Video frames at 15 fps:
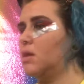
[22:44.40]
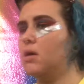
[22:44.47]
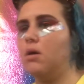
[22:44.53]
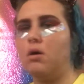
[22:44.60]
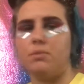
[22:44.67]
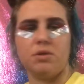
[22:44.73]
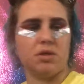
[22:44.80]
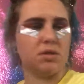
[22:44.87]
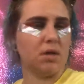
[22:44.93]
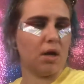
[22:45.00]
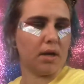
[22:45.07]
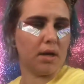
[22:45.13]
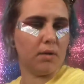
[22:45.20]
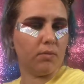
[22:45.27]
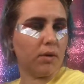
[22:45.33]
No, I'm just
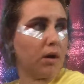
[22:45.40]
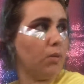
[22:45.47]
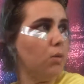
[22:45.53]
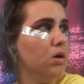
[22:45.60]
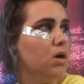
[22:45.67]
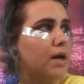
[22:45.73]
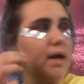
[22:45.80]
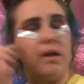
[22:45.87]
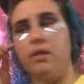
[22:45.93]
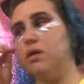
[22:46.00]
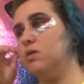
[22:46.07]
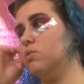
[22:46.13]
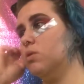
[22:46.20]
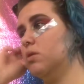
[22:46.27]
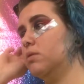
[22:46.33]
not getting what I want out of
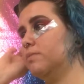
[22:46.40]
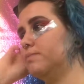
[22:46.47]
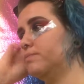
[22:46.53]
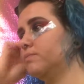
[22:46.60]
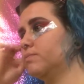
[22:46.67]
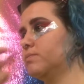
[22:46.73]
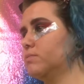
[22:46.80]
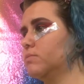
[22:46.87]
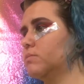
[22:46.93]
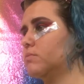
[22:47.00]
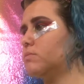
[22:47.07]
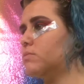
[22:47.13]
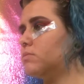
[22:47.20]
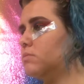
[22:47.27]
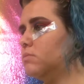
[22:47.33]
this one.
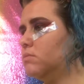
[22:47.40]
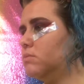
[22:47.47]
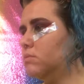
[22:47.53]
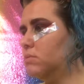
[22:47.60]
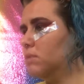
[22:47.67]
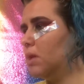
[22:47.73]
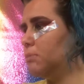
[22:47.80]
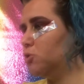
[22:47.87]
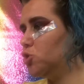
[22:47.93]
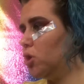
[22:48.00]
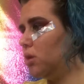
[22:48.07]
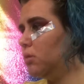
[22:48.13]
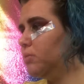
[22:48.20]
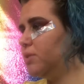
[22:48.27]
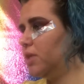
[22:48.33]
I'm
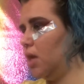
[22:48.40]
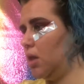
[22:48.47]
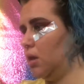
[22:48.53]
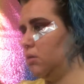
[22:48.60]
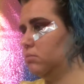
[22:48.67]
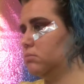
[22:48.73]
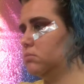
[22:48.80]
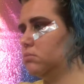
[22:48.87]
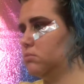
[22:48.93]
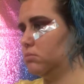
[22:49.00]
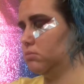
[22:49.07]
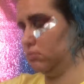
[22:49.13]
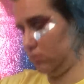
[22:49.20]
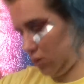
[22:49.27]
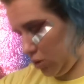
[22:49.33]
struggling with the yellow.
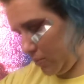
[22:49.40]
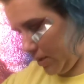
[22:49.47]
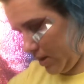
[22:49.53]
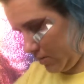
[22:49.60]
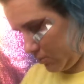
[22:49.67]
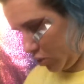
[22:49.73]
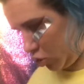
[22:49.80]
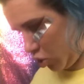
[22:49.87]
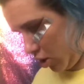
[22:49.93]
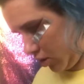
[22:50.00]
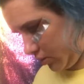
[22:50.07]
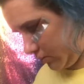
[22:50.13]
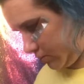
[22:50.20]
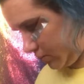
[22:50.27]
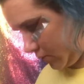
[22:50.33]
A little bit, I'm
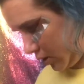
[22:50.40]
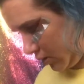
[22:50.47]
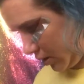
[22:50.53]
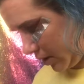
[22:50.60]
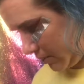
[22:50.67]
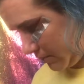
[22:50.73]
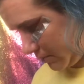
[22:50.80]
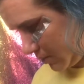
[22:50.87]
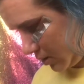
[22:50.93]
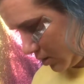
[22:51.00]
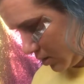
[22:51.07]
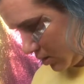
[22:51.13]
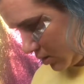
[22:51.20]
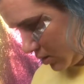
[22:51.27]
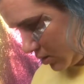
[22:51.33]
struggling. Alright.
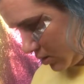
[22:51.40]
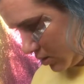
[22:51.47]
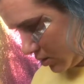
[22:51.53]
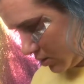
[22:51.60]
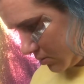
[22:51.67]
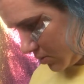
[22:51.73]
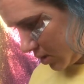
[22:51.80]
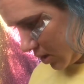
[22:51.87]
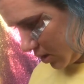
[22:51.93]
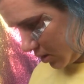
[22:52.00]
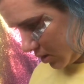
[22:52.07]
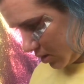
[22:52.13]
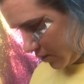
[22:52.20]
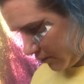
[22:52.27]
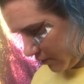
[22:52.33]
Taking
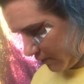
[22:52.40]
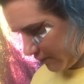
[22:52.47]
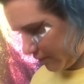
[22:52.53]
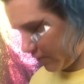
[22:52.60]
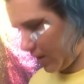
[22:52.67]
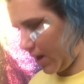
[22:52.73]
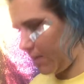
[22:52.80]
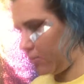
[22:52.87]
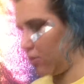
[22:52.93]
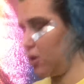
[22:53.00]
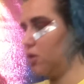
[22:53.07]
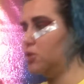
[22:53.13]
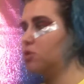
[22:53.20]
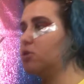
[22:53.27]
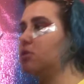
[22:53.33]
a different flat
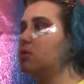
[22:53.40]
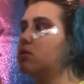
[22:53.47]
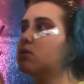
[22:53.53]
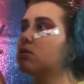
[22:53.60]
brush.